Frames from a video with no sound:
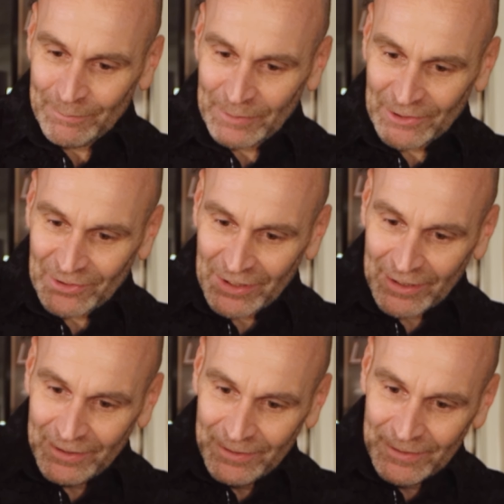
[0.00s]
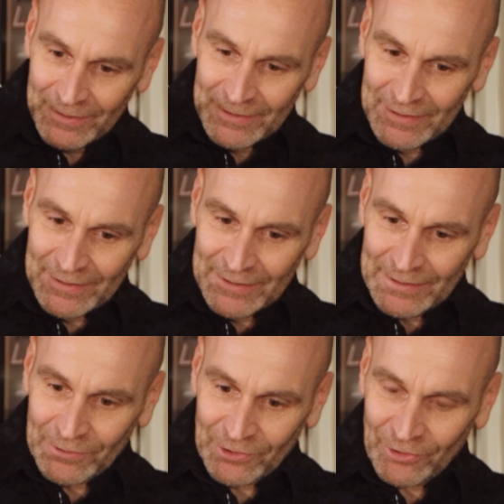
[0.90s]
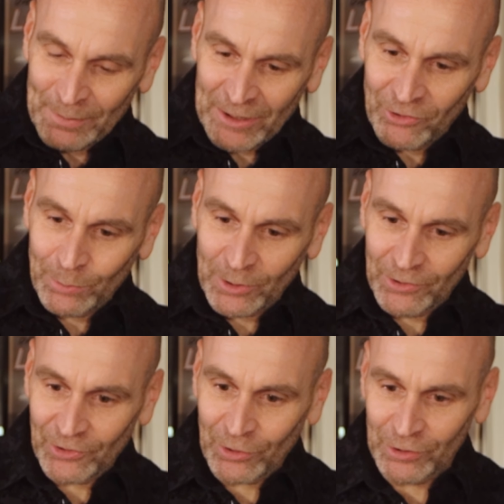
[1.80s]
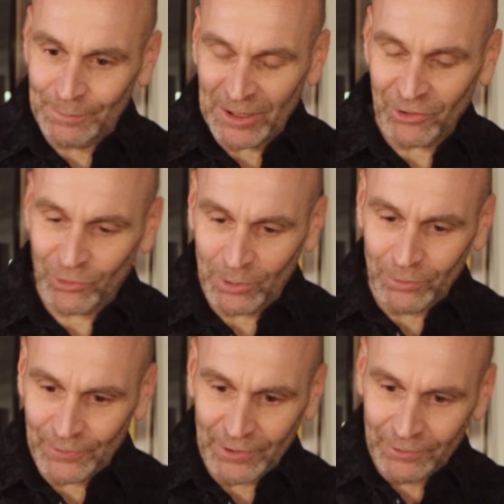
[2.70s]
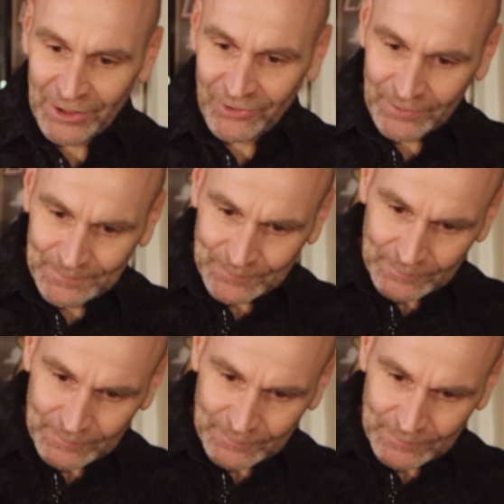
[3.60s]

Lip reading: But, you know, it's a pink squirrel. It's called a pink squirrel for a reason.